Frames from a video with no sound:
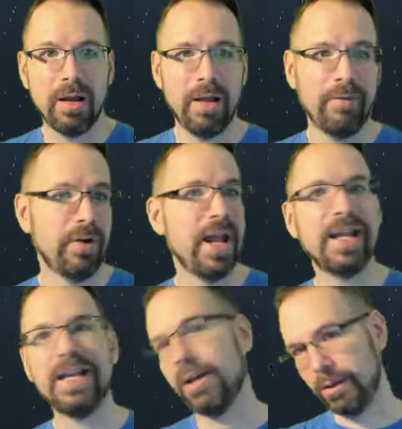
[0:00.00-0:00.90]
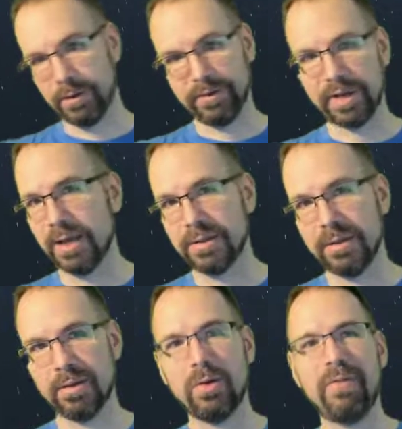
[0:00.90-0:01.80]
for any color of
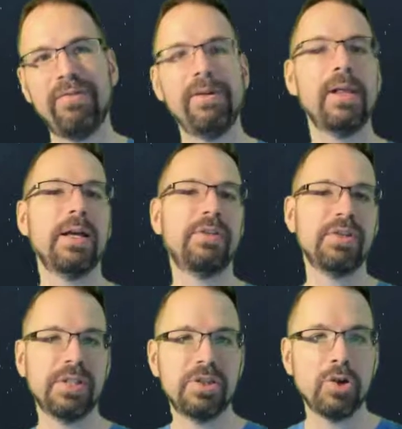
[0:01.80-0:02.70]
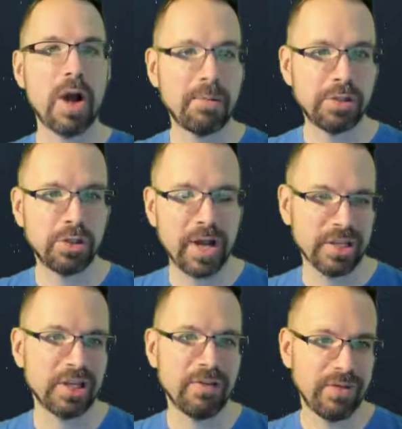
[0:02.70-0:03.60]
dice. So I feel like this is your option, your
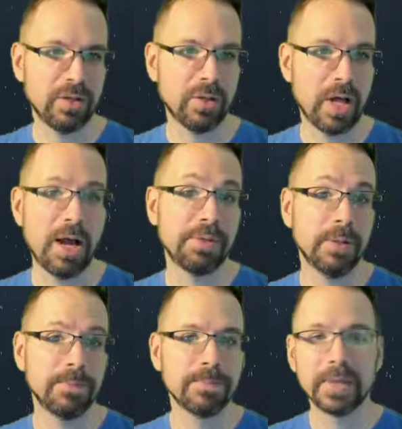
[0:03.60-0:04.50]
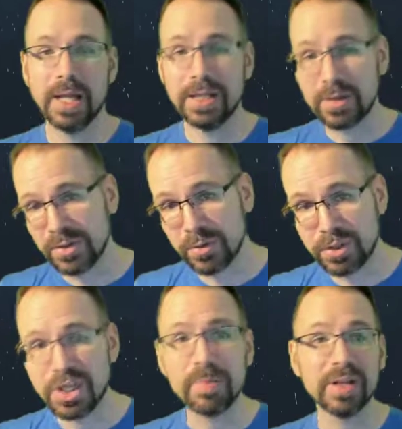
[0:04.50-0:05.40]
anti-vehicle option. It's also
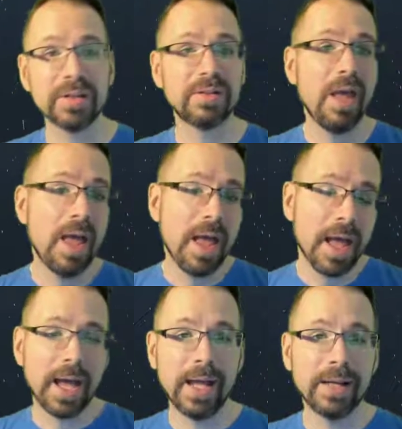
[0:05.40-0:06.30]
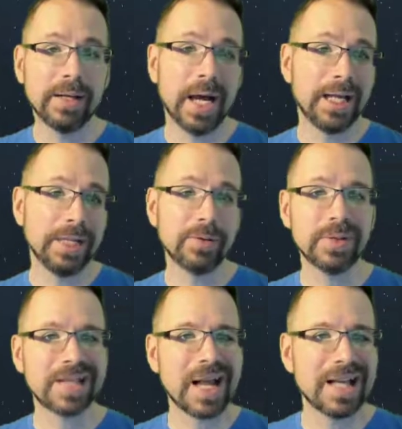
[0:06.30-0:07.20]
cheapest, and uh, you know, so
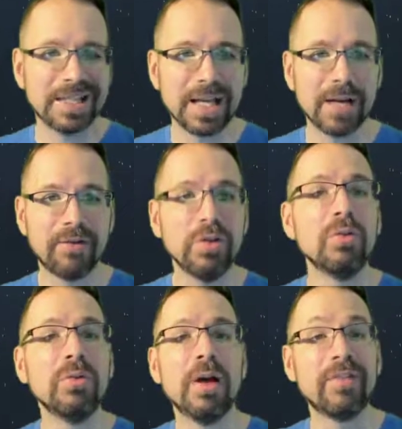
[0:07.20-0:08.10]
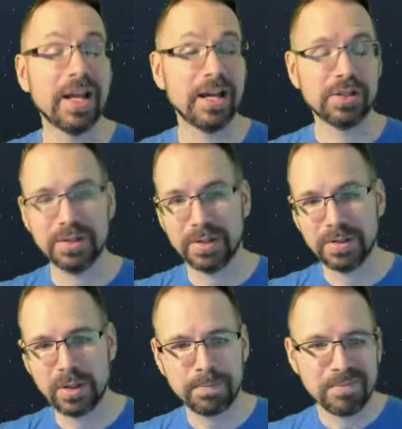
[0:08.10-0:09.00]
it's got it's got a few advantages.
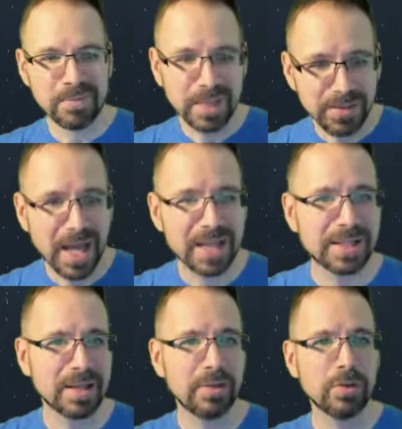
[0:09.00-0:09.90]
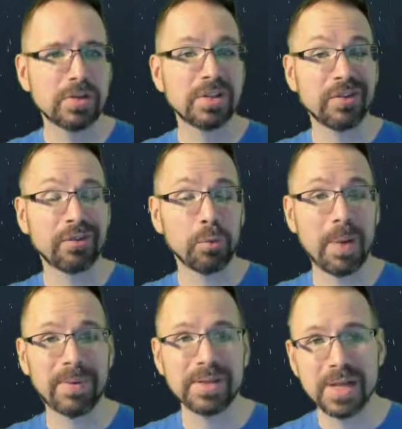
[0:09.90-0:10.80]
So that's those are the different
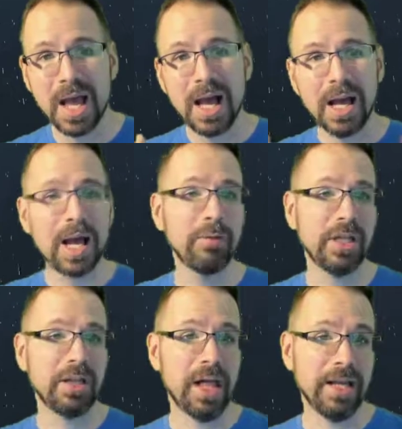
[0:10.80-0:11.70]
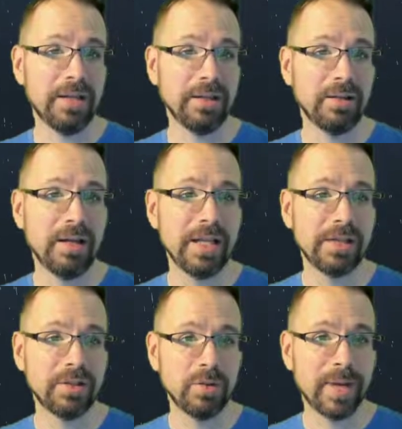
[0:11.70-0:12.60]
weapons I really like. I
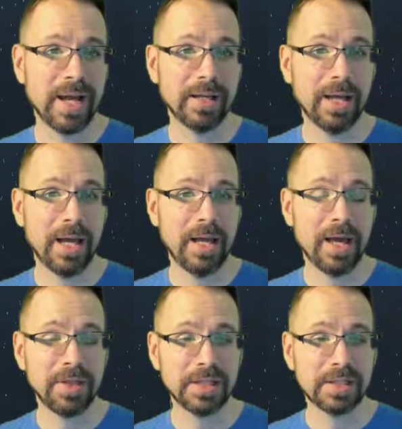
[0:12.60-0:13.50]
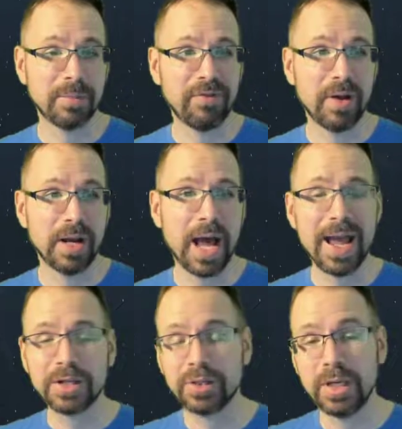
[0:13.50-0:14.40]
like the Dewback. I, I think it's gonna be fun. I
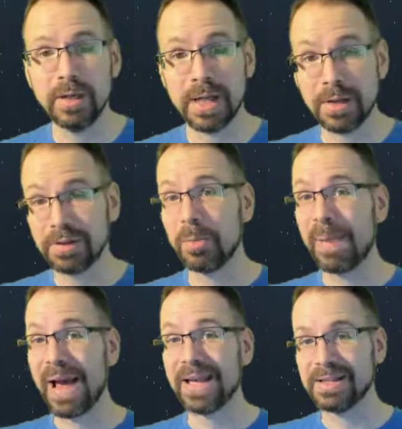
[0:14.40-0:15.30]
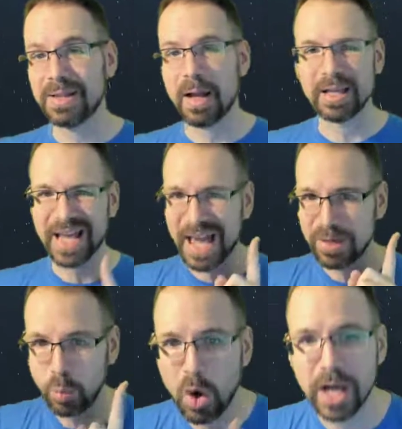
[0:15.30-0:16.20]
actually now that they're back in stock, because I
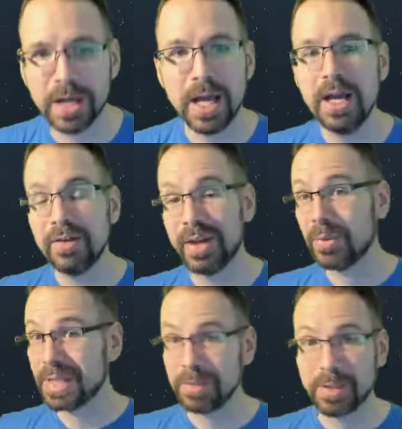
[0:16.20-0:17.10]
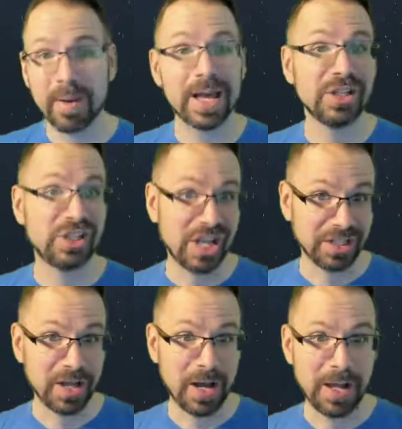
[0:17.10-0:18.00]
had one that I was able to buy at
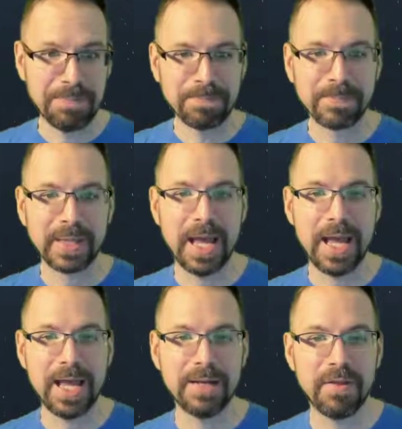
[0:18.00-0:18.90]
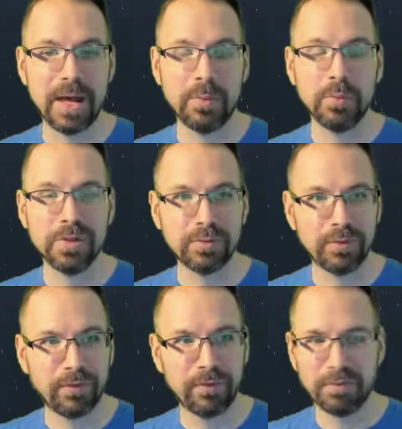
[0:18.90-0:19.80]
Gen Con, and that one was
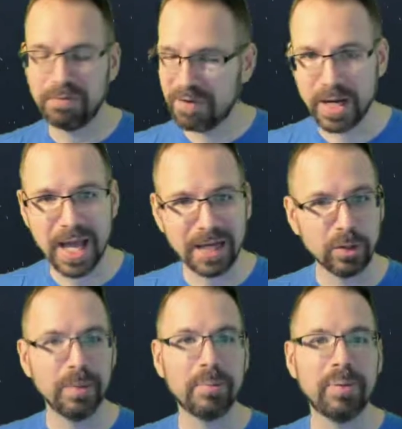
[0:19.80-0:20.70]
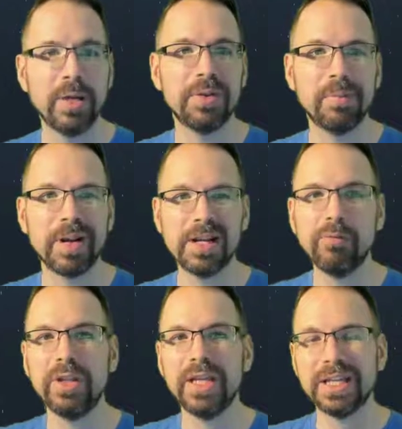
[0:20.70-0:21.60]
fun. I had a little bit of play with it, but I
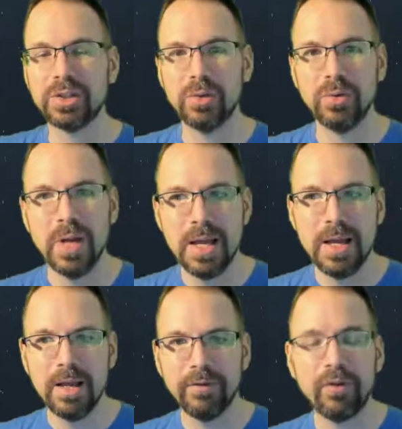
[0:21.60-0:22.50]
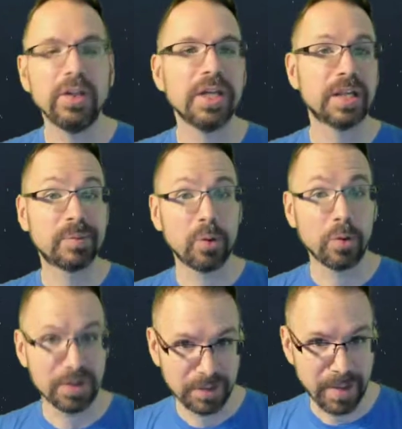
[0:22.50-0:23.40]
didn't really get to fully
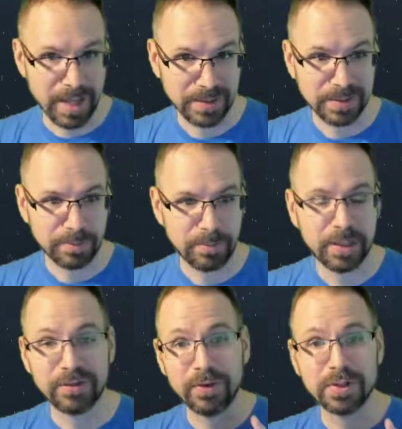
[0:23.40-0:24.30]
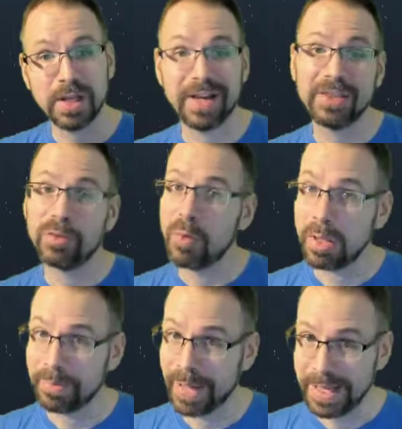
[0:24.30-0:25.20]
explore the space because first off, I had the
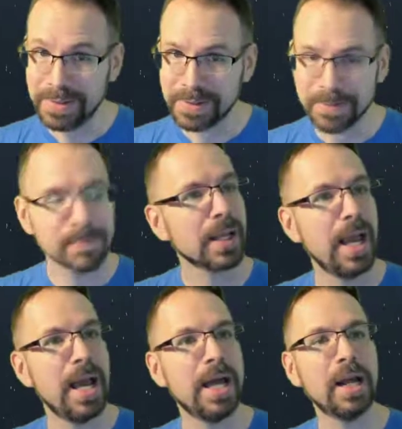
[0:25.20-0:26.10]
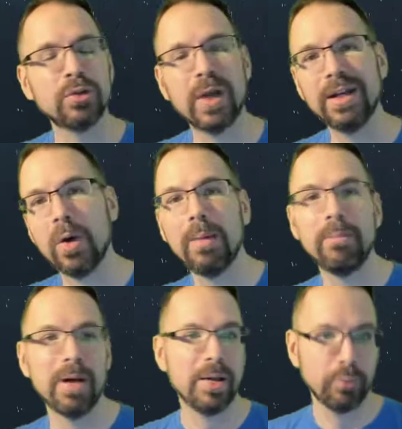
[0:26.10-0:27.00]
wrong base, and I, so I had to go out
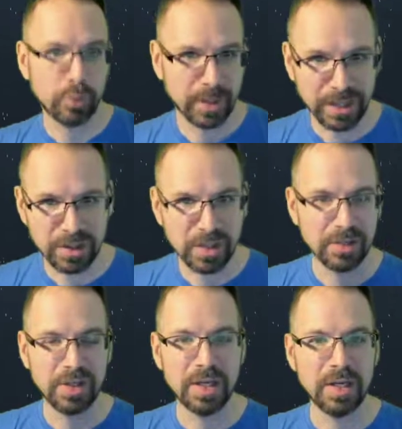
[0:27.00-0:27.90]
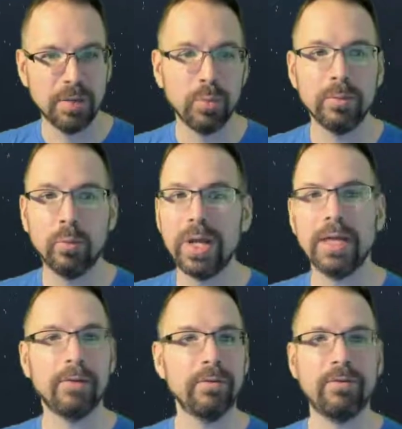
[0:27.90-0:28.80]
and buy one like the the
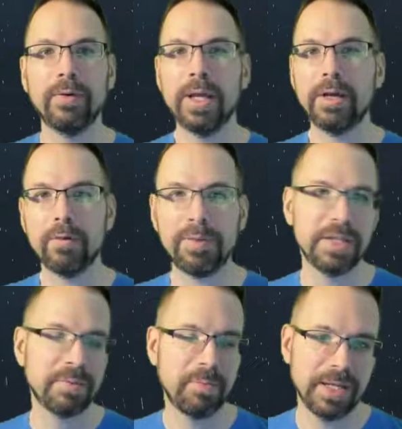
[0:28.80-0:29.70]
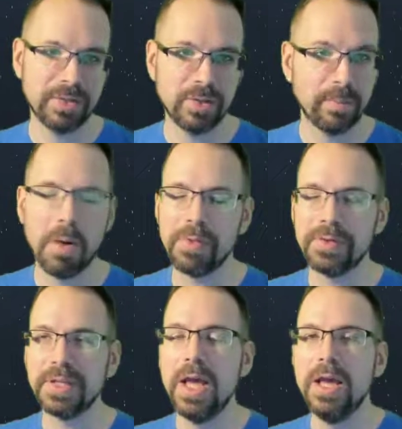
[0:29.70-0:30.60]
waiting for like a replacement base took
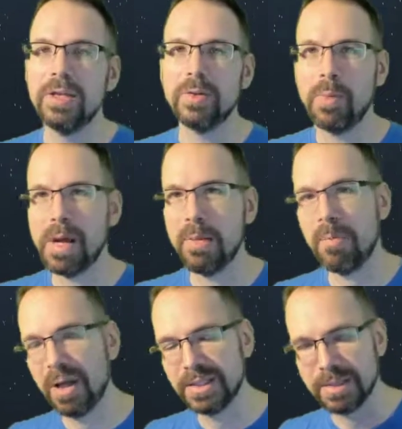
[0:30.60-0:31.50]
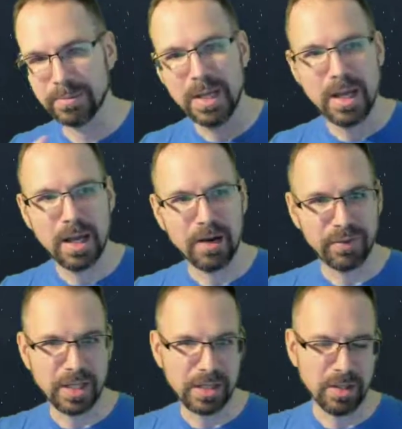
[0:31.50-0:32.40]
months. So I went out and bought some
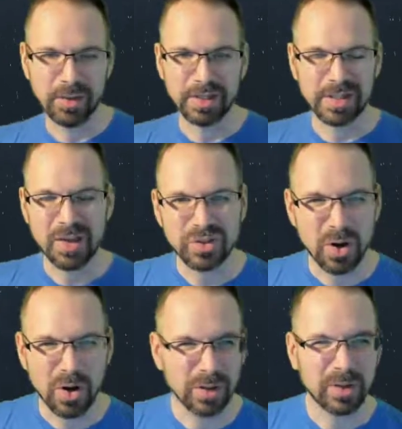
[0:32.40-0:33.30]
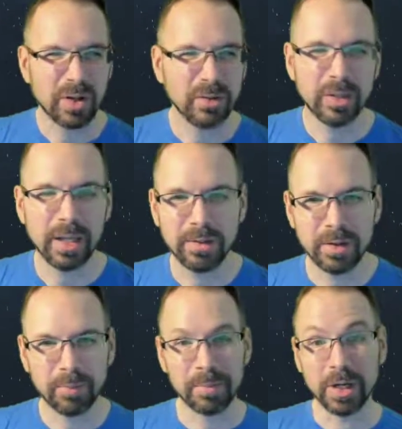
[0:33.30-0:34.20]
of the you know the Death Star looking
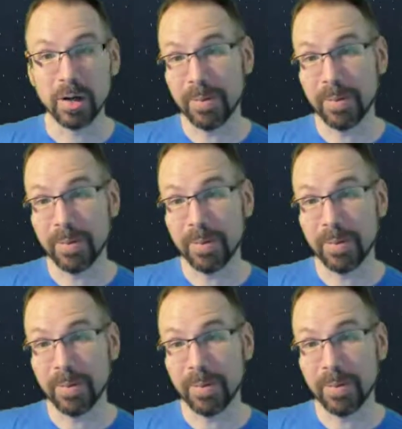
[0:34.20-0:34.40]
the premier